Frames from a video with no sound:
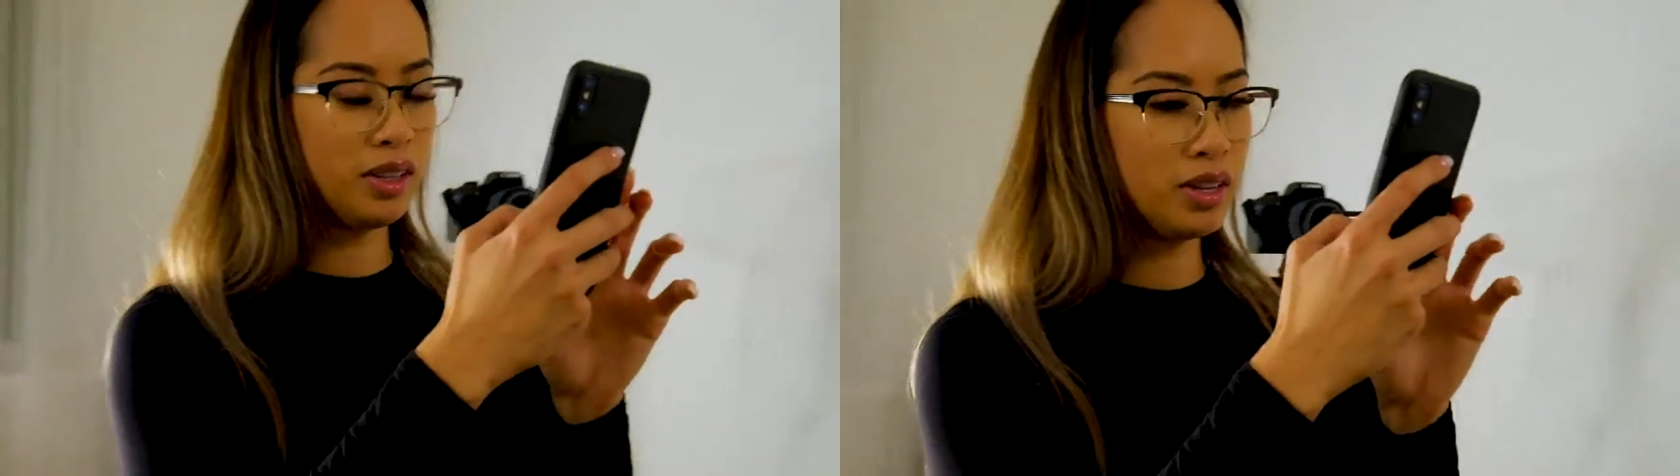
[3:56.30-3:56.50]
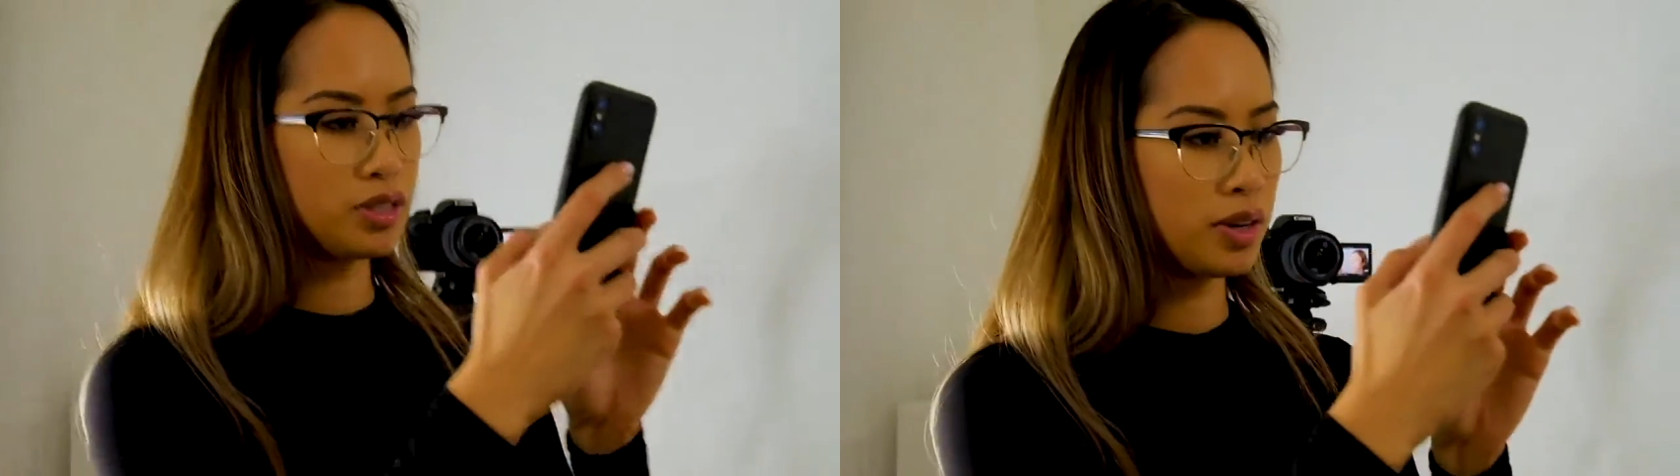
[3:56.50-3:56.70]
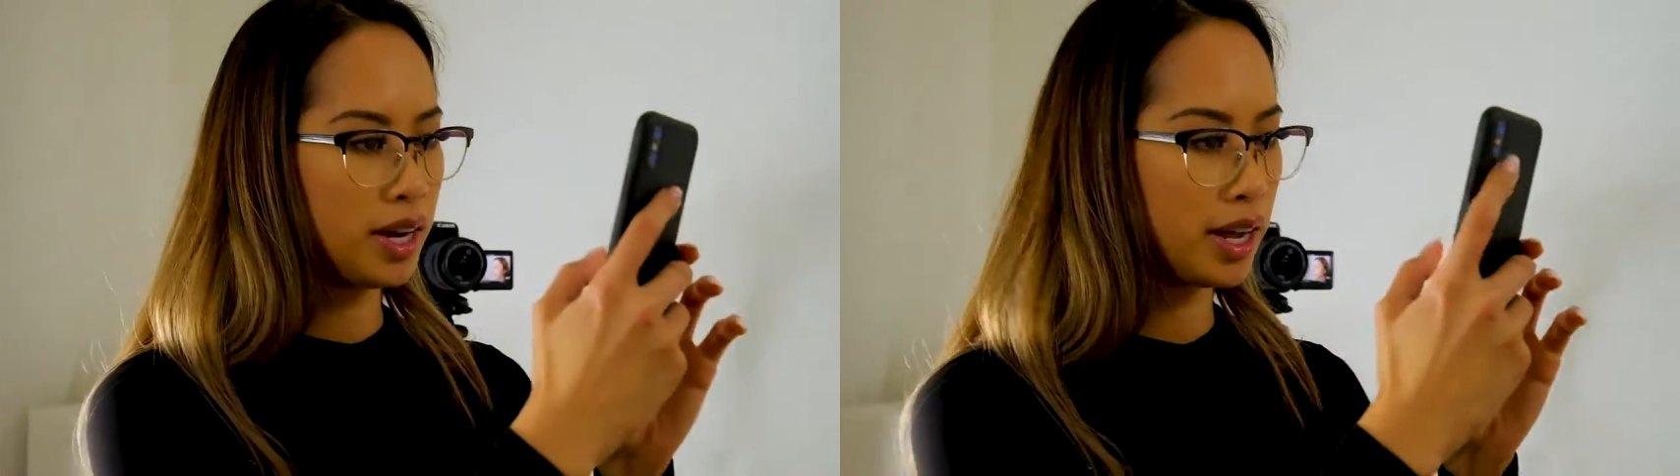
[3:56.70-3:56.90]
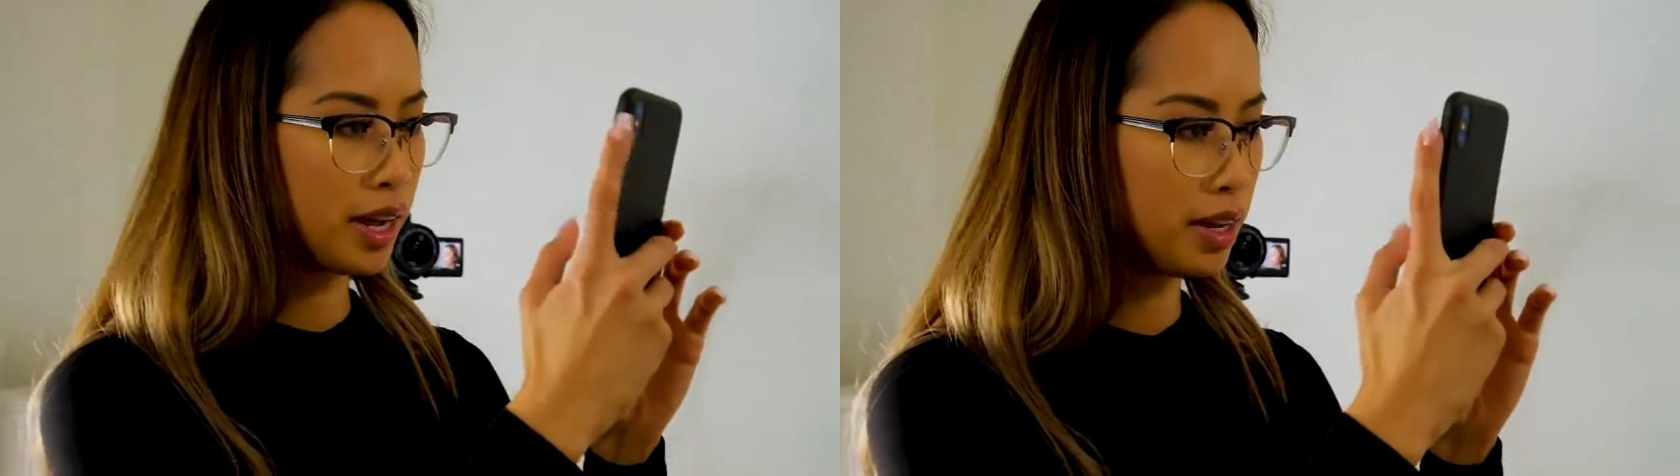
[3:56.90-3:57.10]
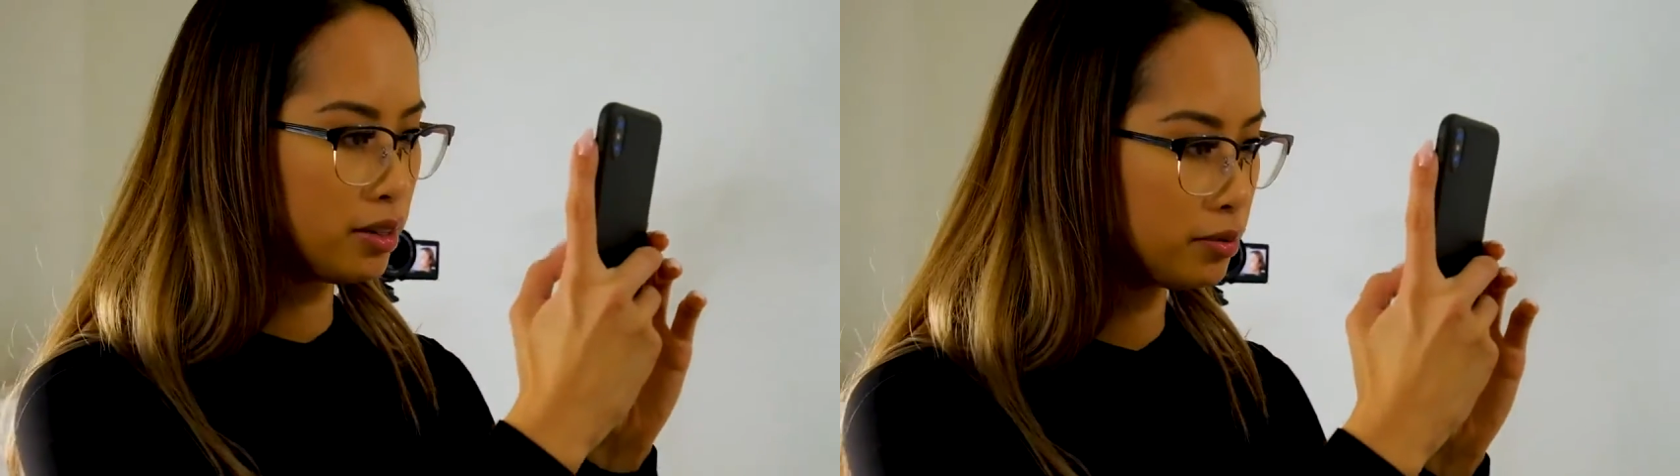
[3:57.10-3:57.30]
Look straight
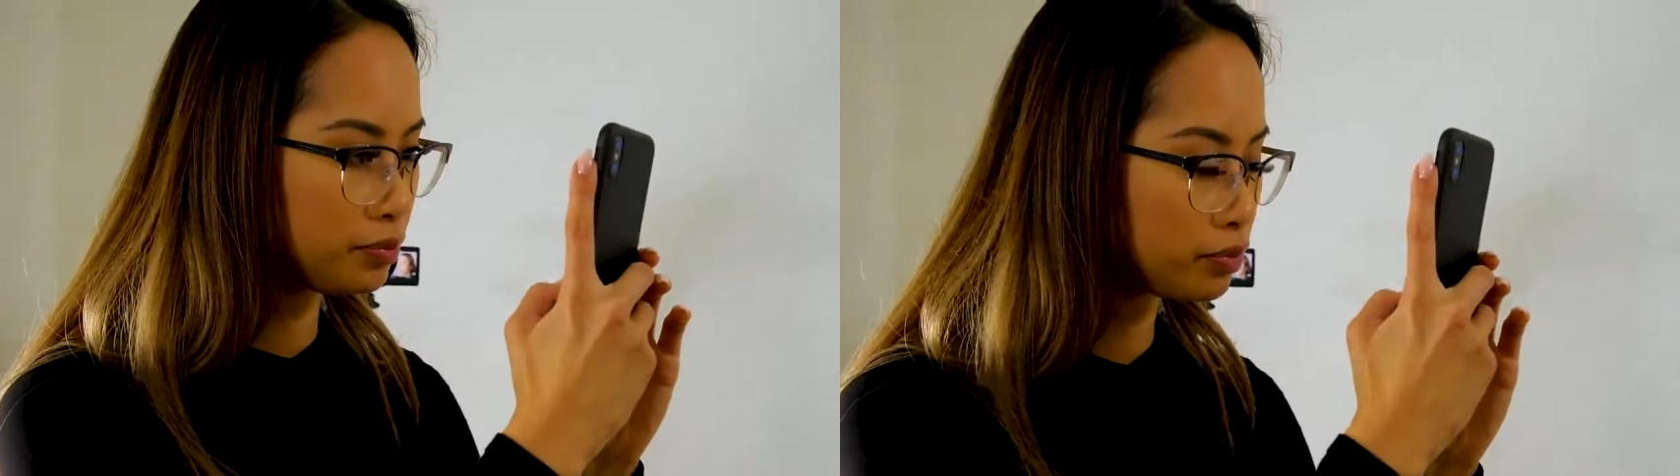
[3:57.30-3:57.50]
ahead.